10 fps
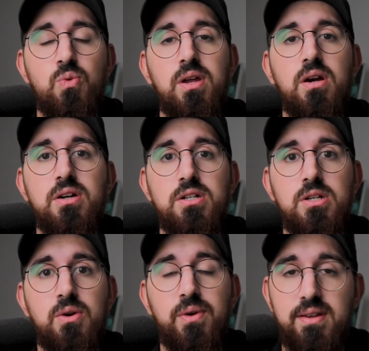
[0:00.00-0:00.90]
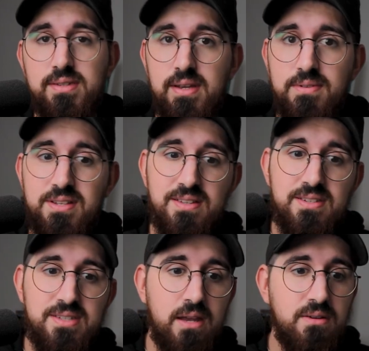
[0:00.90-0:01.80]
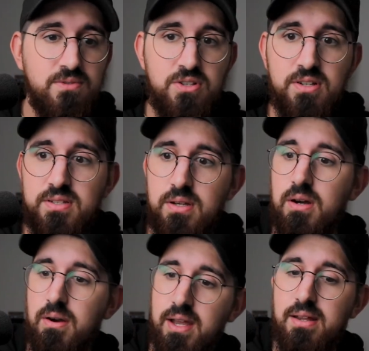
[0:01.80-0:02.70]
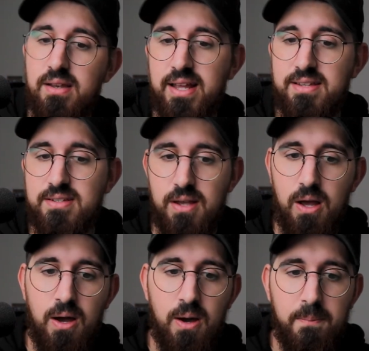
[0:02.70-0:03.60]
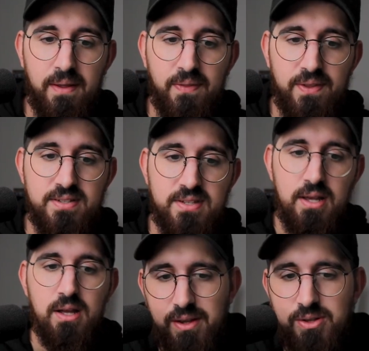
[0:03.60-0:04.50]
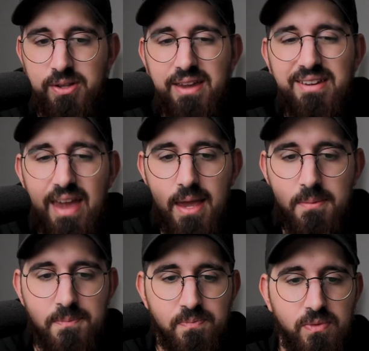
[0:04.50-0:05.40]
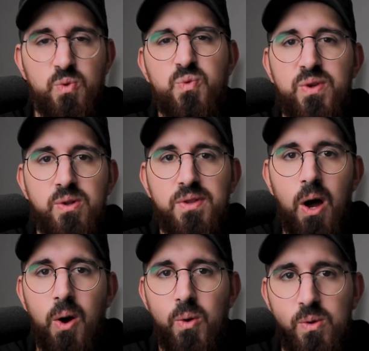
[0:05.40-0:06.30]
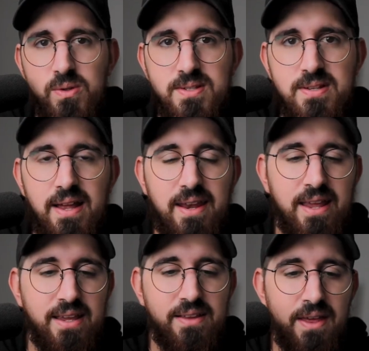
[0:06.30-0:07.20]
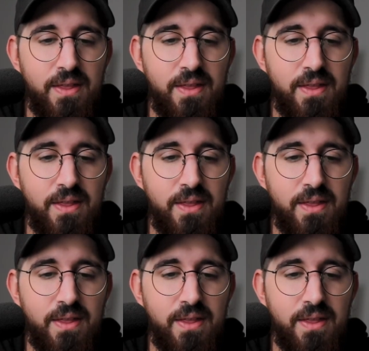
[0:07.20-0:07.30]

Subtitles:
to recur to creativity instead of just, okay, let's hop in this good-looking game to fill the holes that